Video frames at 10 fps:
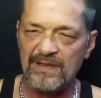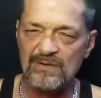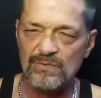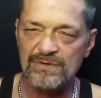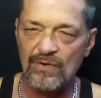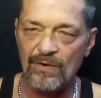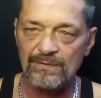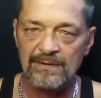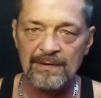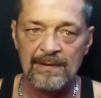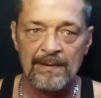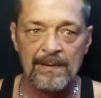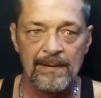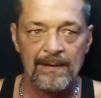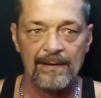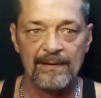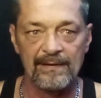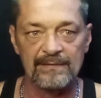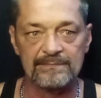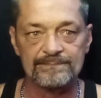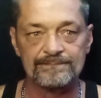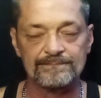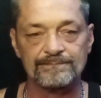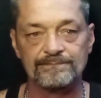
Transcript: I think it was called. Um,